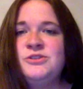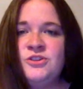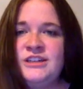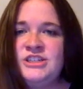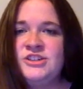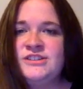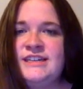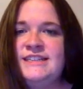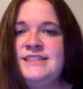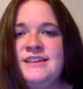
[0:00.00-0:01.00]
traditional
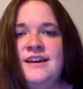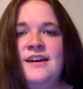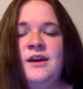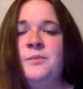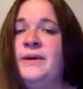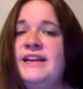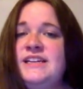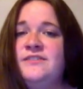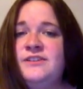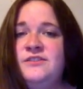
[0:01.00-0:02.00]
sense, many
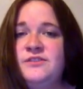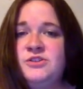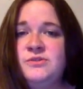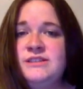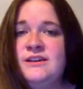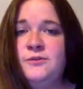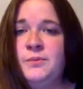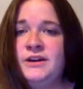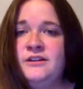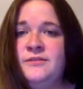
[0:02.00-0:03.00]
deaf individuals have
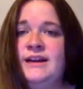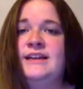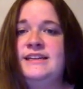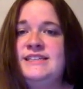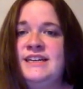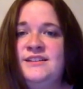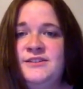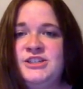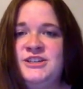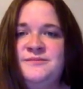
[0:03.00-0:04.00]
appeared in reality
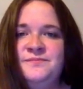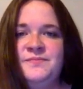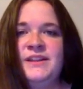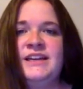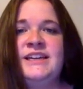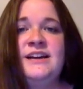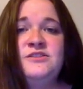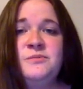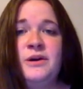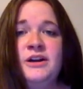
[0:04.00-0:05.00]
television. Nyle
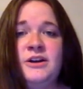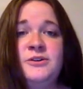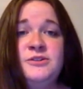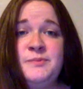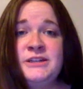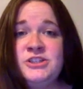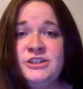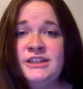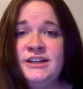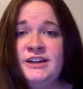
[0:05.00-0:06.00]
DiMarco, who's pictured
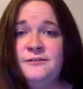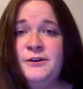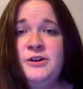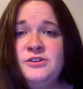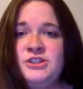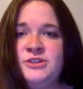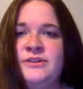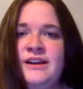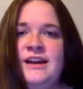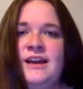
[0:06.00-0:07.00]
here in a photo shoot,
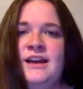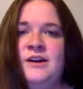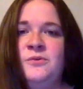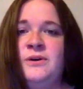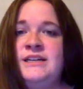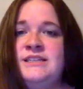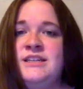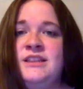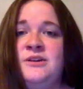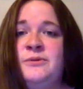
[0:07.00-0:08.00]
was
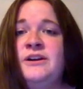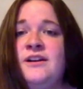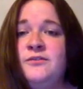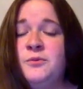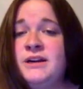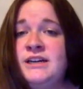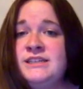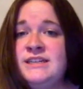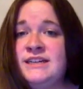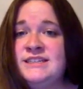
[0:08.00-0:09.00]
the winner of America's
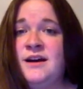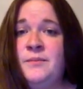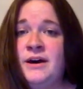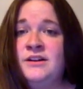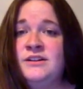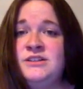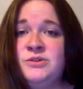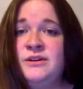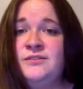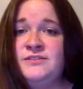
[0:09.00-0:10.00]
Next Top Model in
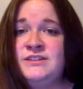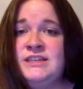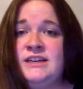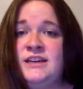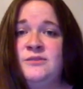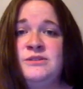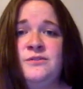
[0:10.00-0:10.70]
2015 and was the